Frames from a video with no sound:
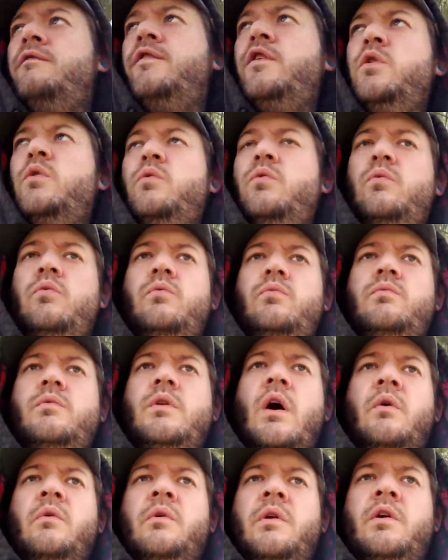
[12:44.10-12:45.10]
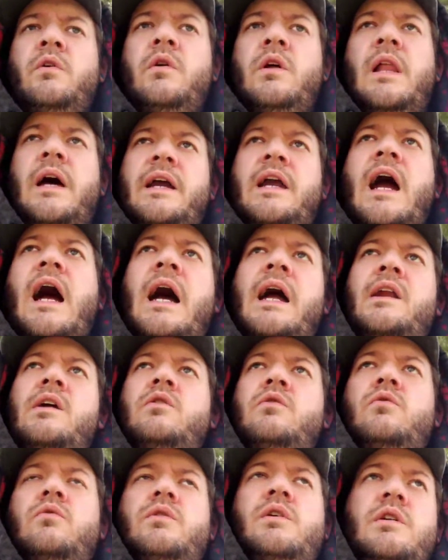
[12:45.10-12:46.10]
if you don't do it like I
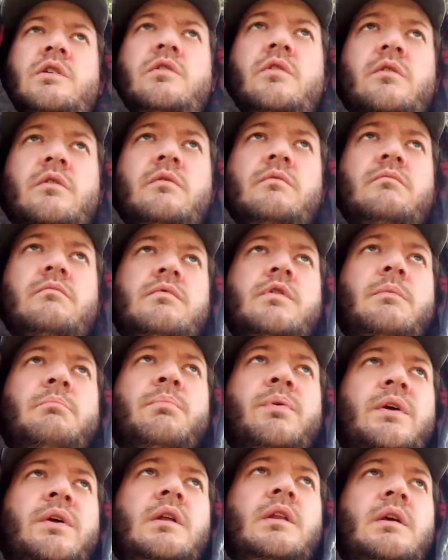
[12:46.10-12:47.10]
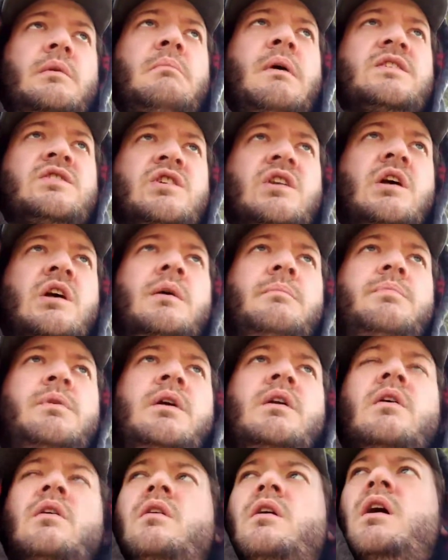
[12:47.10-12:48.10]
do, then you're completely messing up.
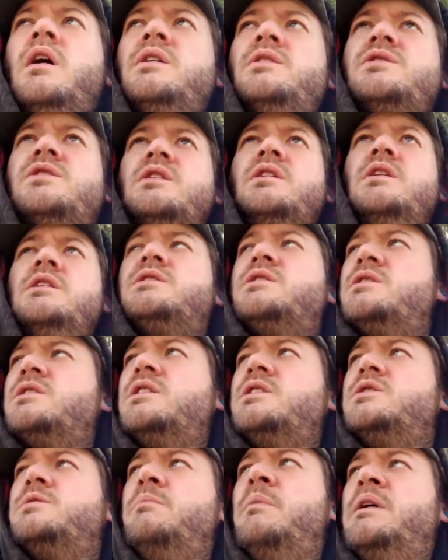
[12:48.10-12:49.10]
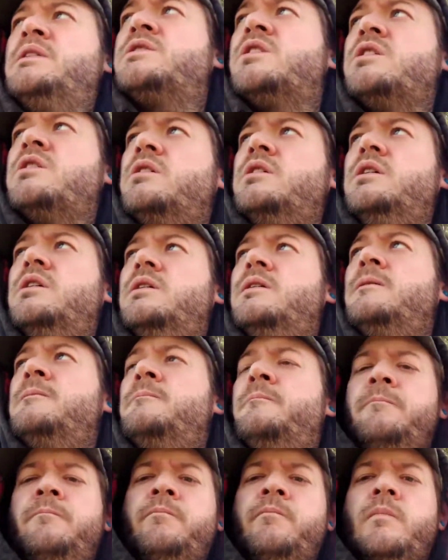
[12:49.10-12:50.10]
You know, honestly, it's mentally
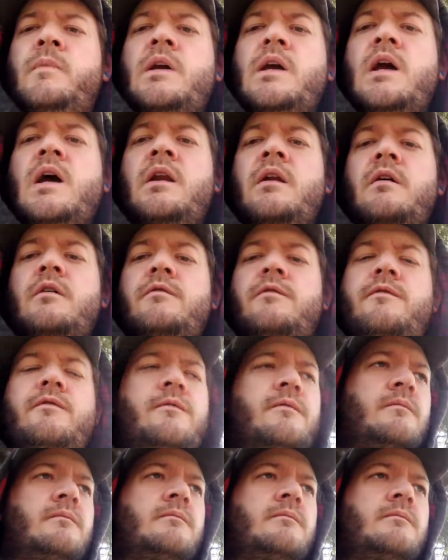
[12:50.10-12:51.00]
traumatizing,